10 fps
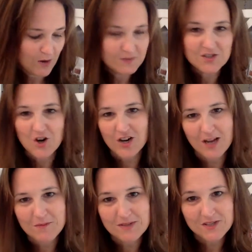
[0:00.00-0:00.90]
sorry,
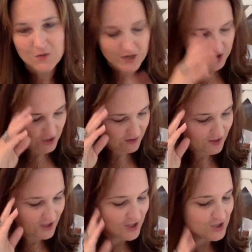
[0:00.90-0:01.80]
I missed a question.
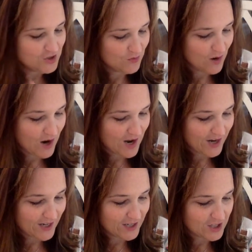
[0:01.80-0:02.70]
Do
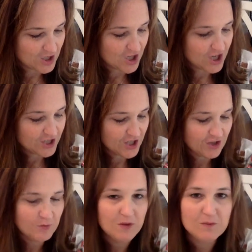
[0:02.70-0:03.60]
I judge
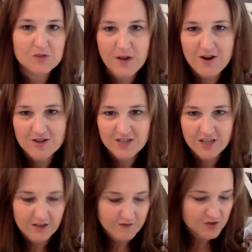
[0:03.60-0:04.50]
other people's
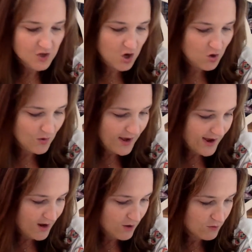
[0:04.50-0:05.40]
parenting? If so,
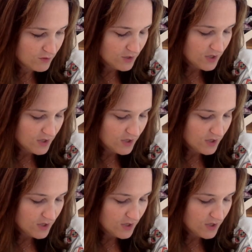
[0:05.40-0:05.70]
how?